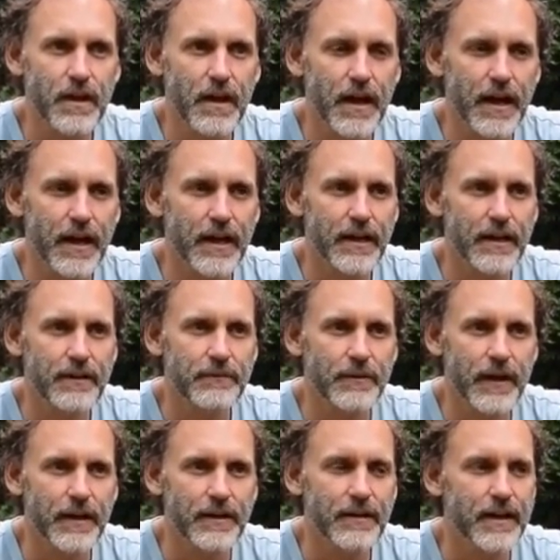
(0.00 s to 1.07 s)
Uh,
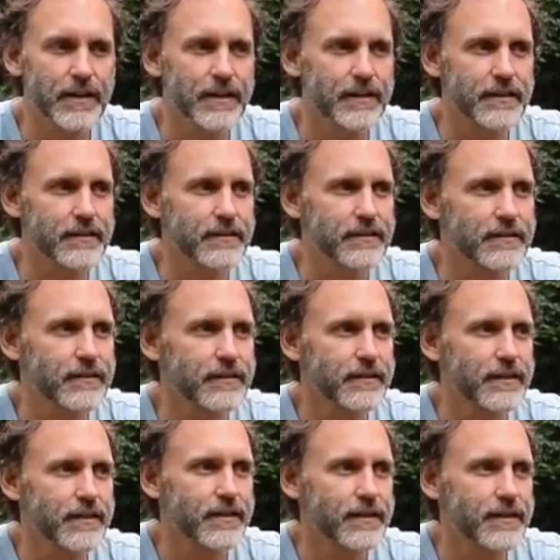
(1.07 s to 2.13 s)
well, I think
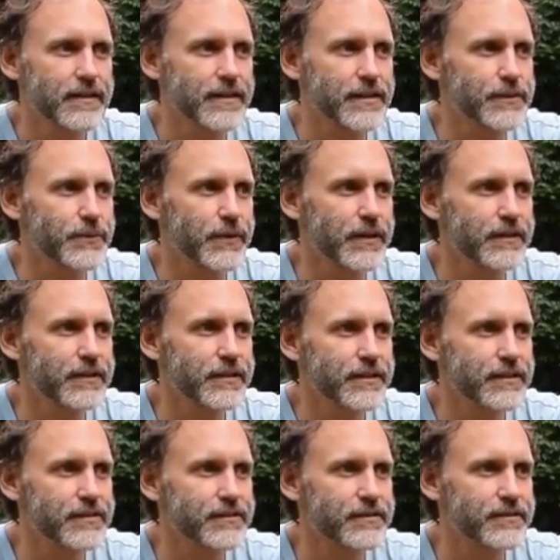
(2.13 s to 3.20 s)
this world
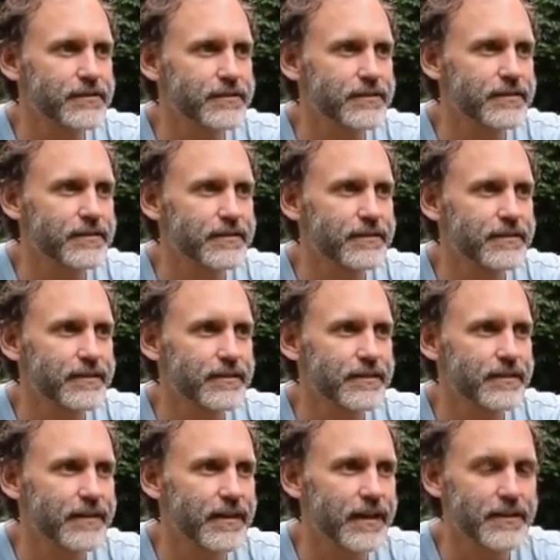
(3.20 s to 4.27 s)
is.
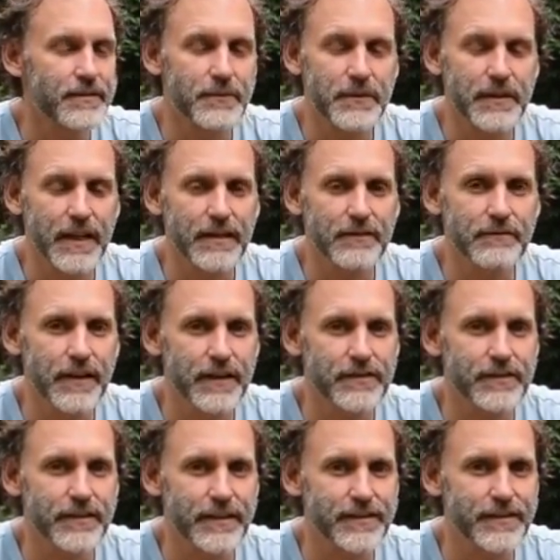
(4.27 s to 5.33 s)
I don't think we need a
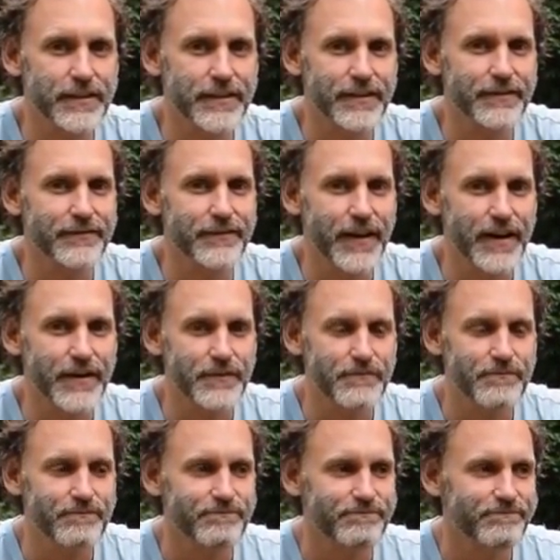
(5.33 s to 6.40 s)
reason. There's not a, a
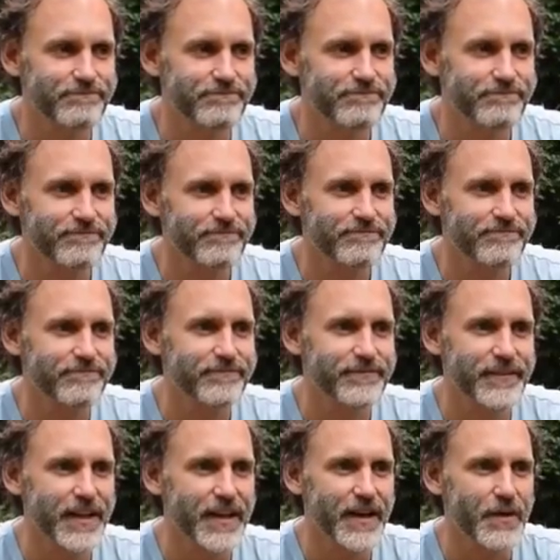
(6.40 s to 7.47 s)

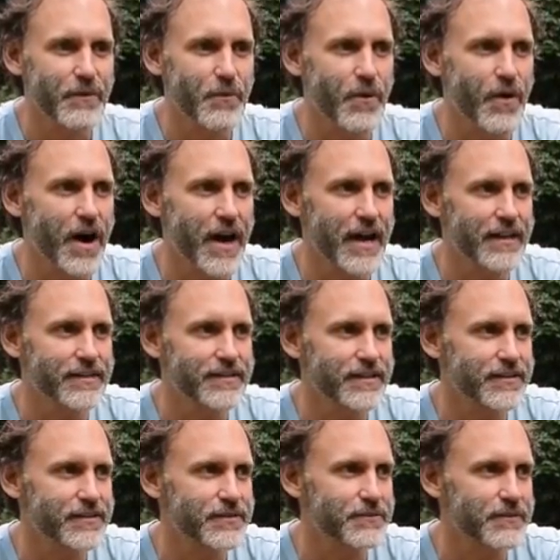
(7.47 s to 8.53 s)
why
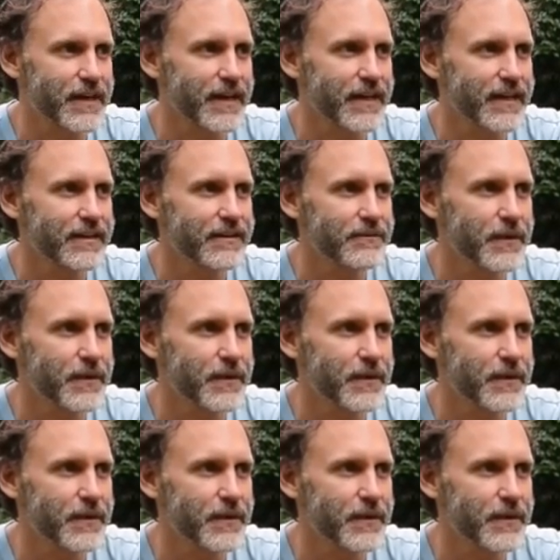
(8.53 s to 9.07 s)
is we're here.